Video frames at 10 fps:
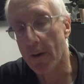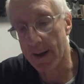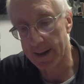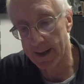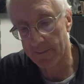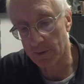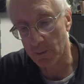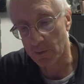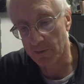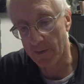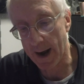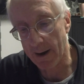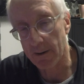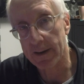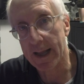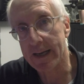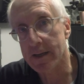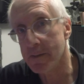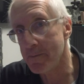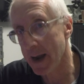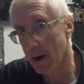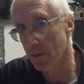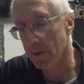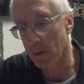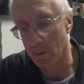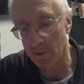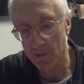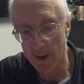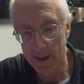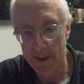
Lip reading: on after it was fired and compare those